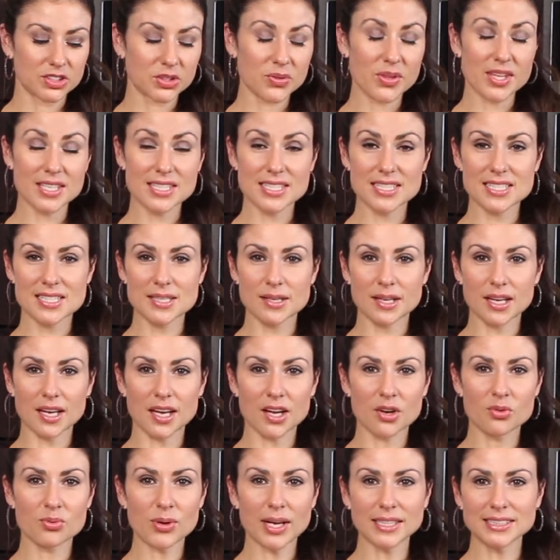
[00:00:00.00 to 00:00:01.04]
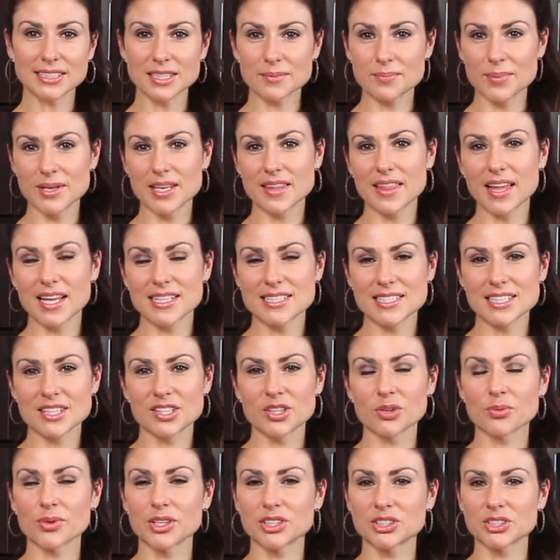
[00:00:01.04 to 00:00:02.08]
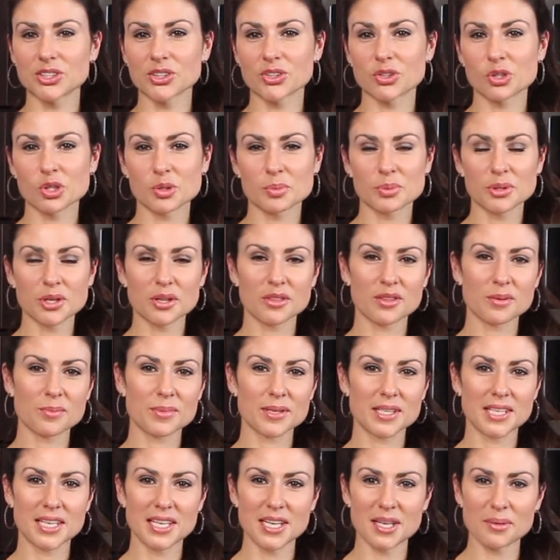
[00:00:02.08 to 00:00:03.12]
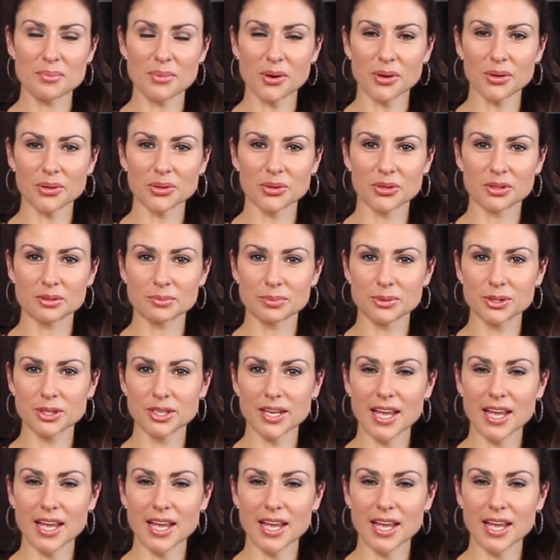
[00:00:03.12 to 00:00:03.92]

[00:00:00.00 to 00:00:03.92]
this is a recipe that's in the original cookbook, the Bikini Model Cookbook,